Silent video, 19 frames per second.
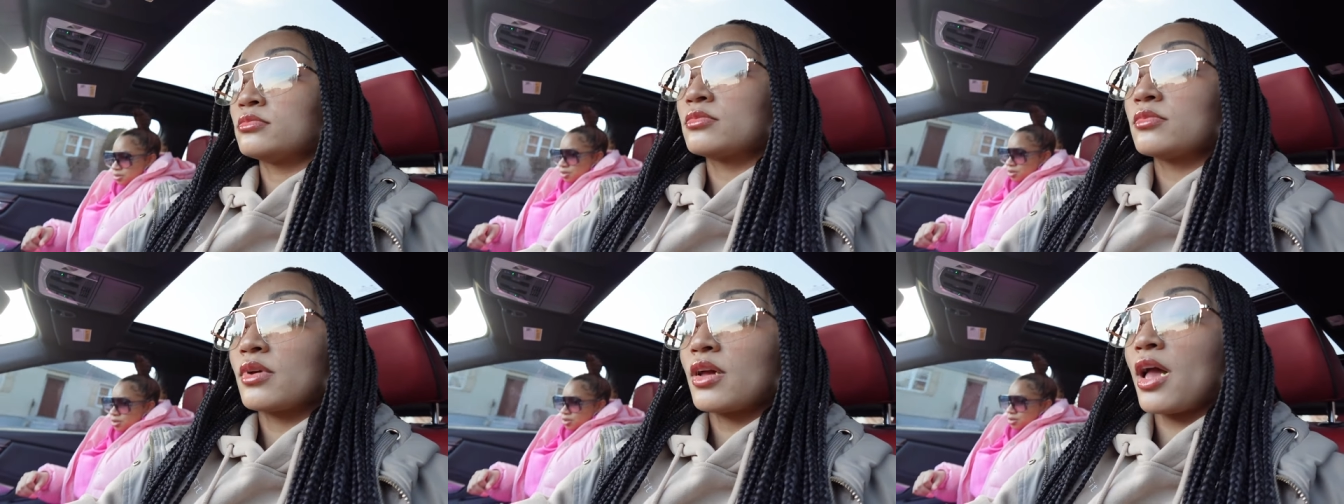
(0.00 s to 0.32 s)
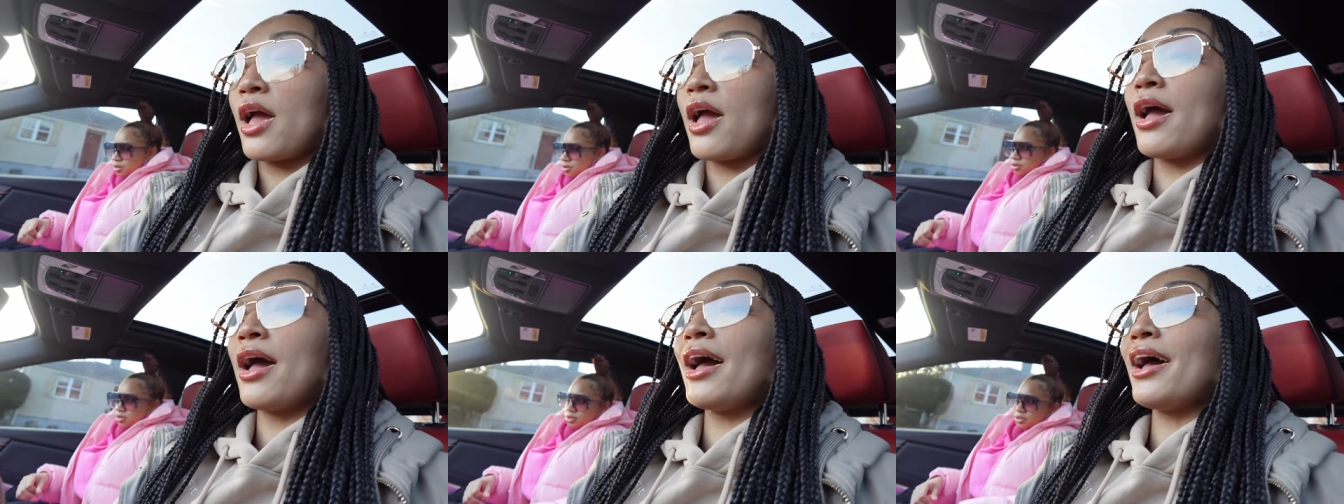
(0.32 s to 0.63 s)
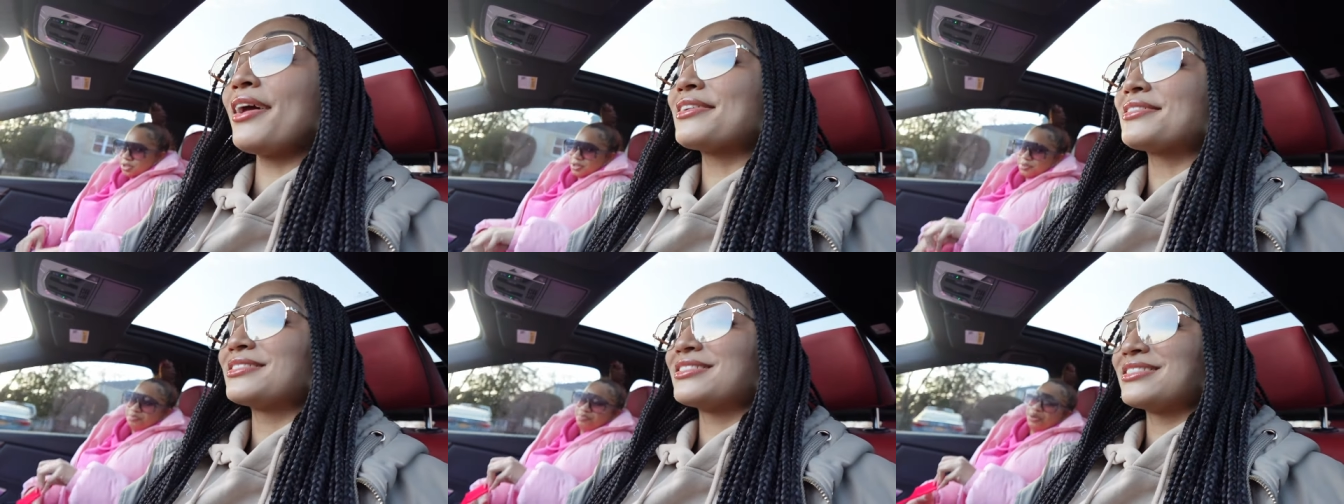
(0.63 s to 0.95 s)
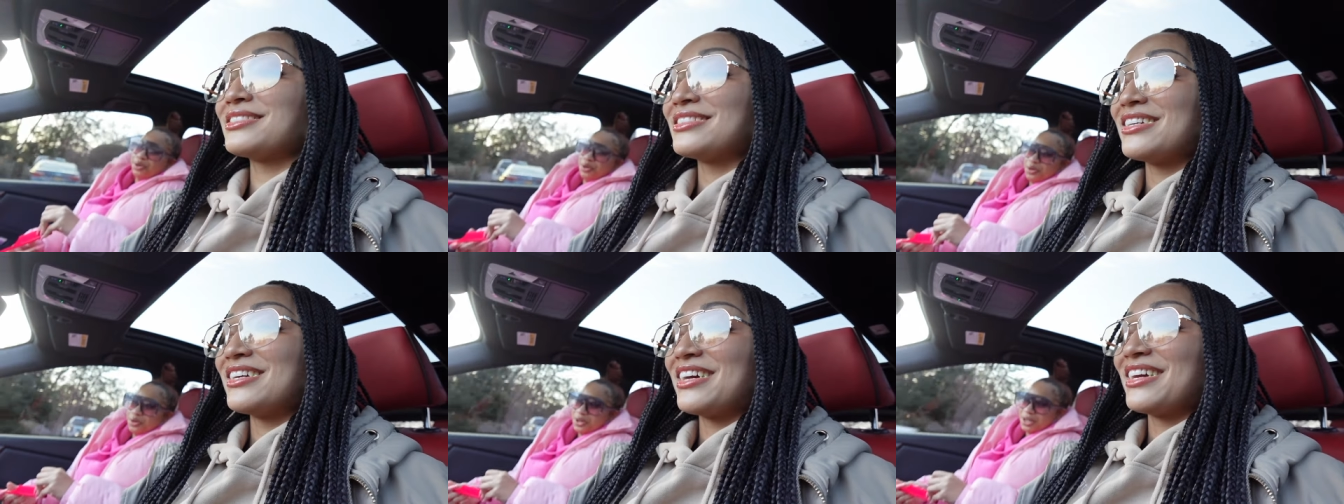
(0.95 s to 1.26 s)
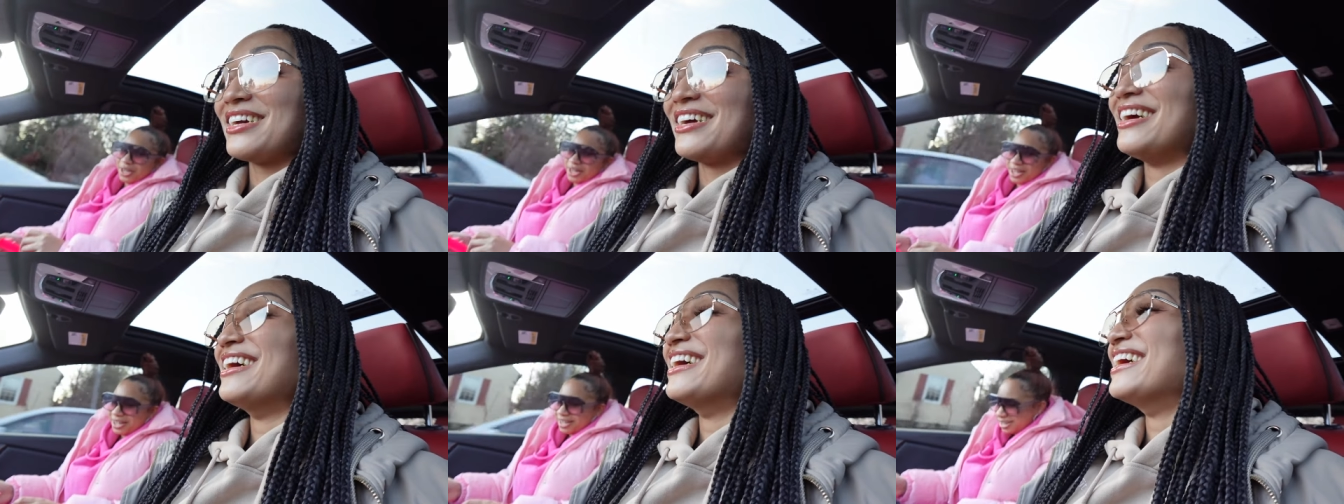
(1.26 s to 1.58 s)
I just don't like the fact that
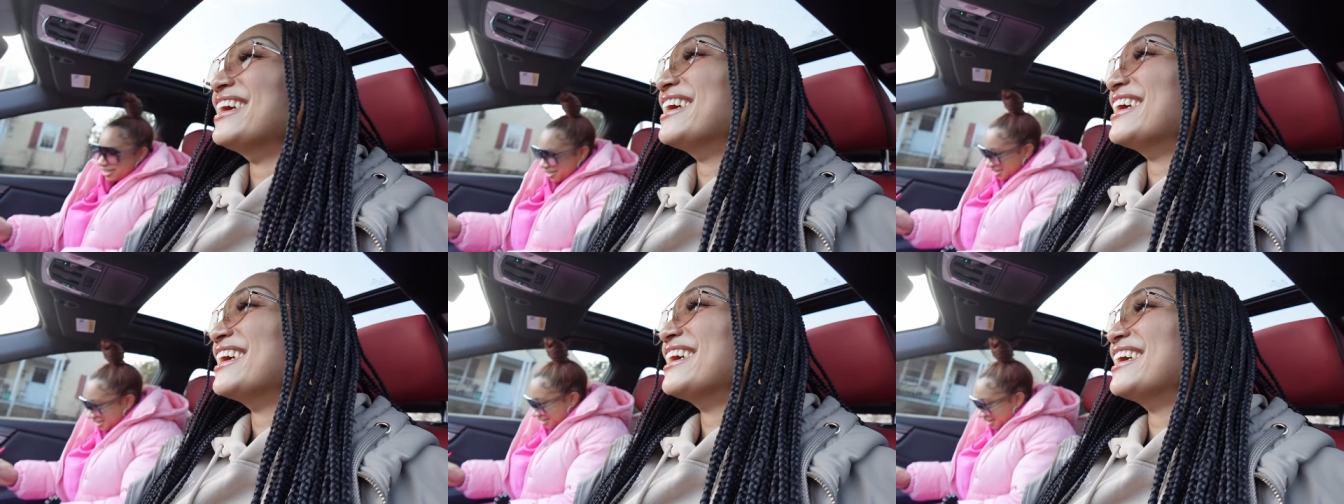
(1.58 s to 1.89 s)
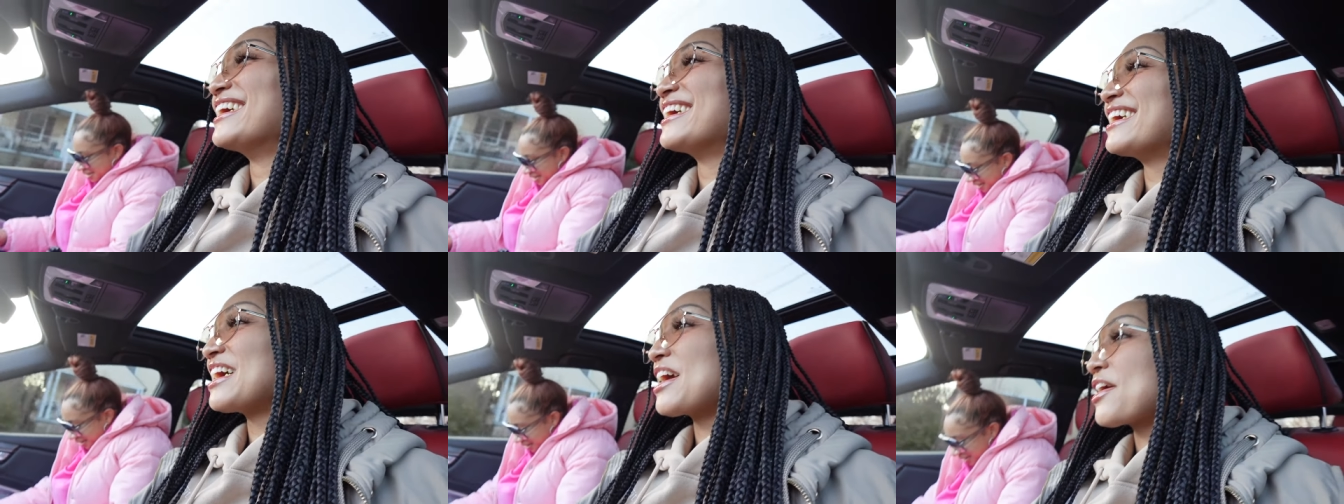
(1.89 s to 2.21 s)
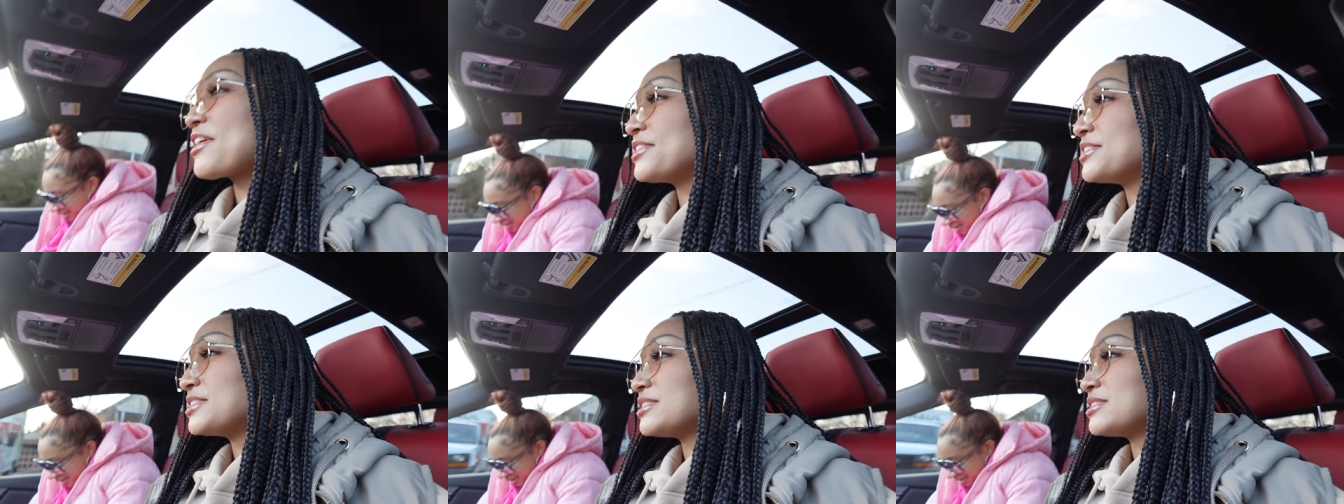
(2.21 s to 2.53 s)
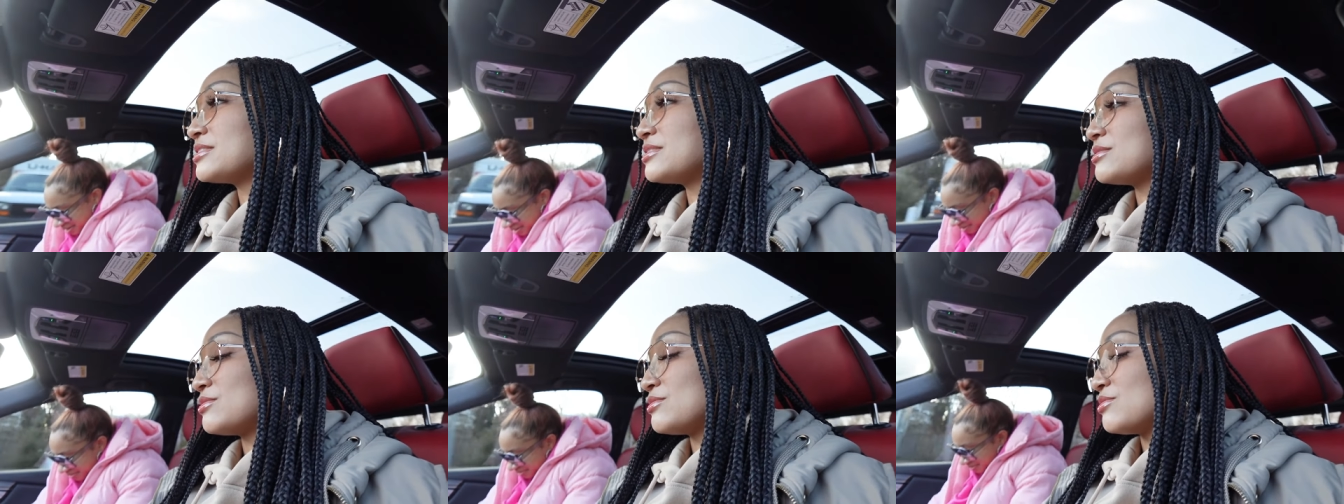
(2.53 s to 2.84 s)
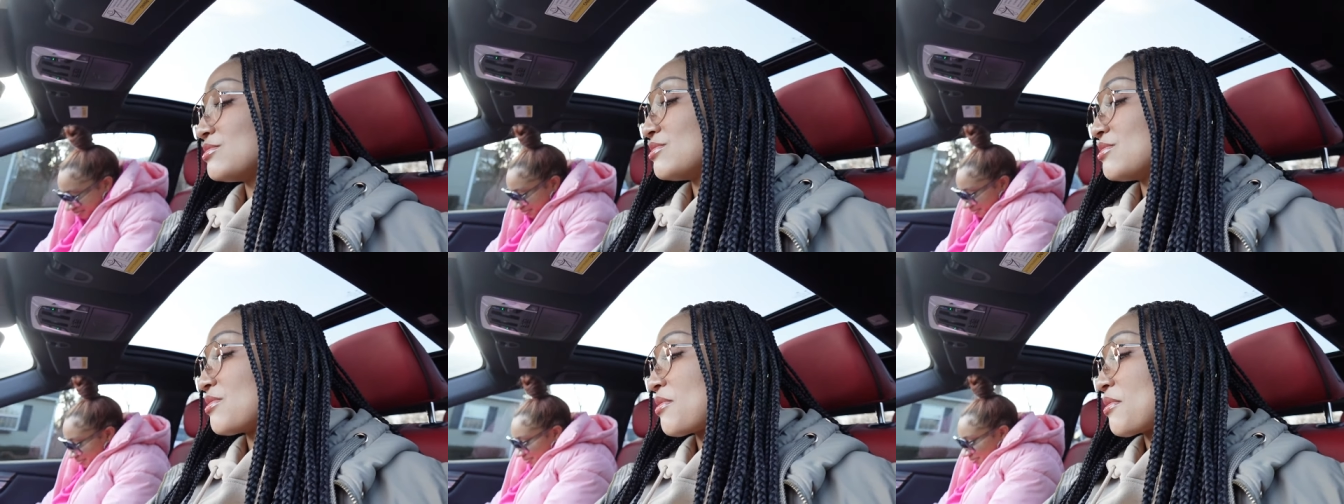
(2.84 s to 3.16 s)
there's no hookahs in the clubs in
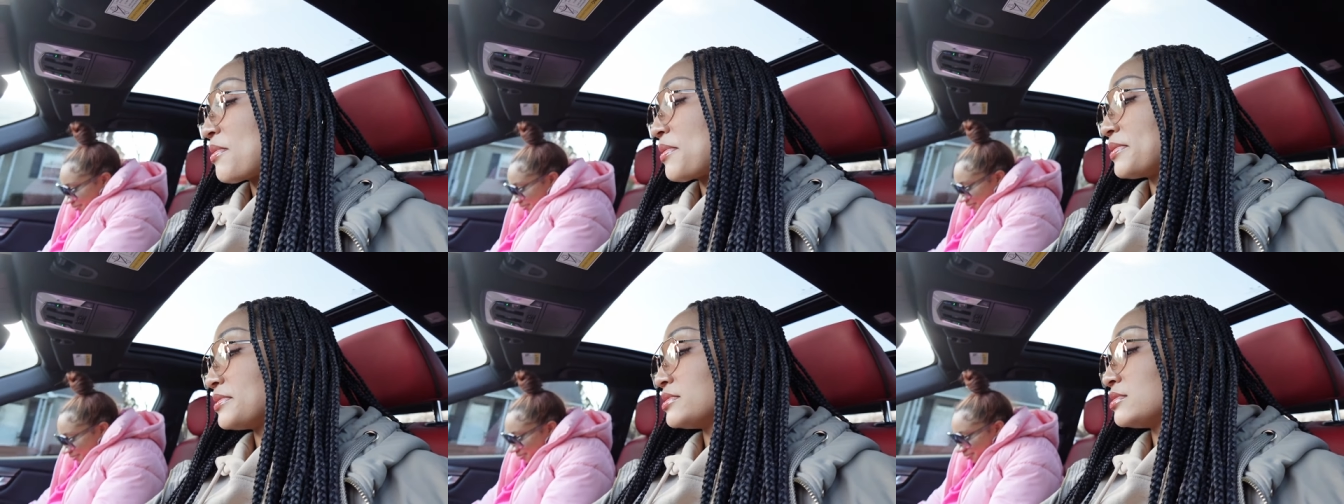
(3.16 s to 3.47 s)
L.A.